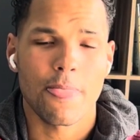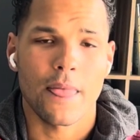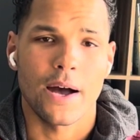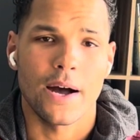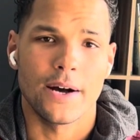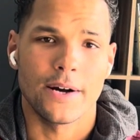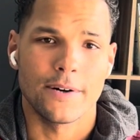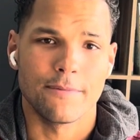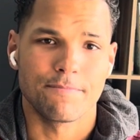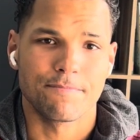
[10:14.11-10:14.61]

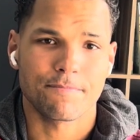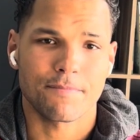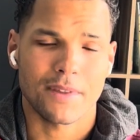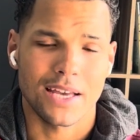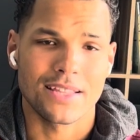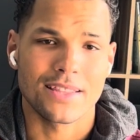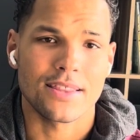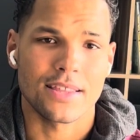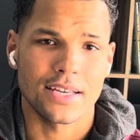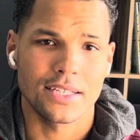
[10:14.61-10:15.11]

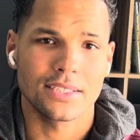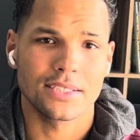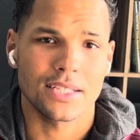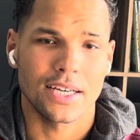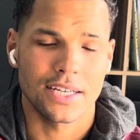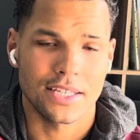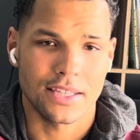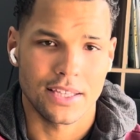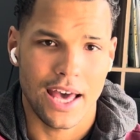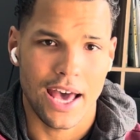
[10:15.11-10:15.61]
And things
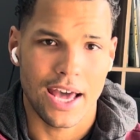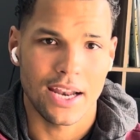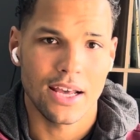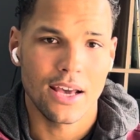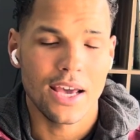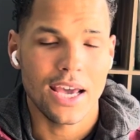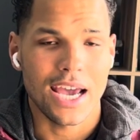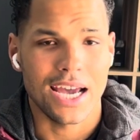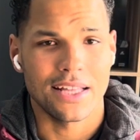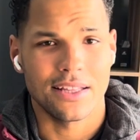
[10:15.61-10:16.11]
like that.
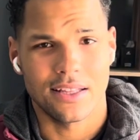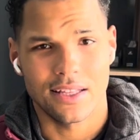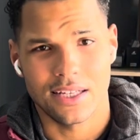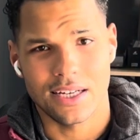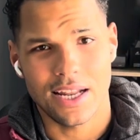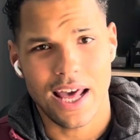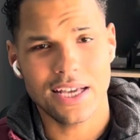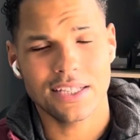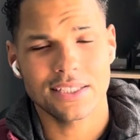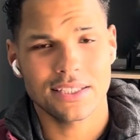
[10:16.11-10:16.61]
And then the
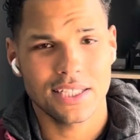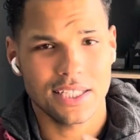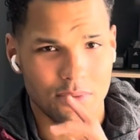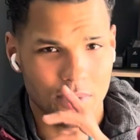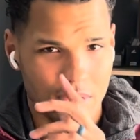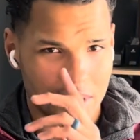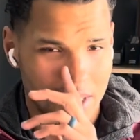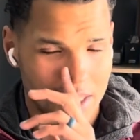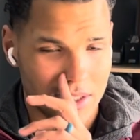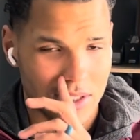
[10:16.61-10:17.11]
next thing we
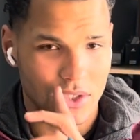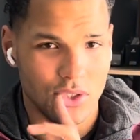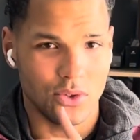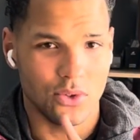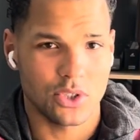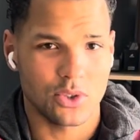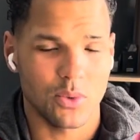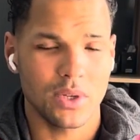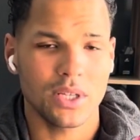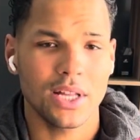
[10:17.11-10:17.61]
like to do
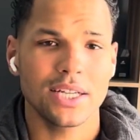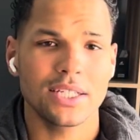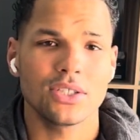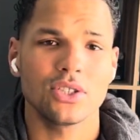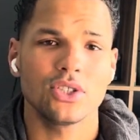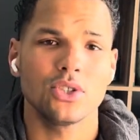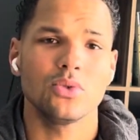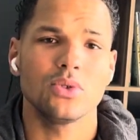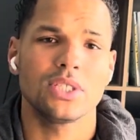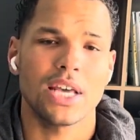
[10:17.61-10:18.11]
is we like to
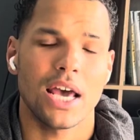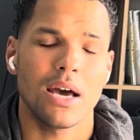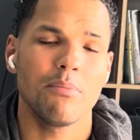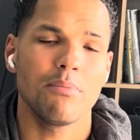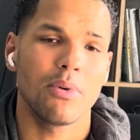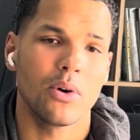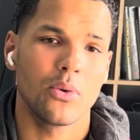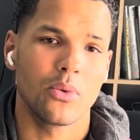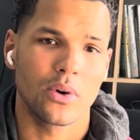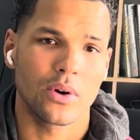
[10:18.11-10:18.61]
do
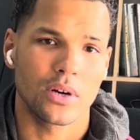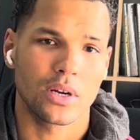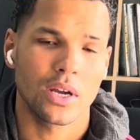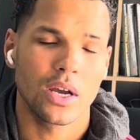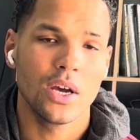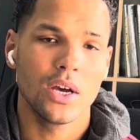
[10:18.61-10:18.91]
tempo work.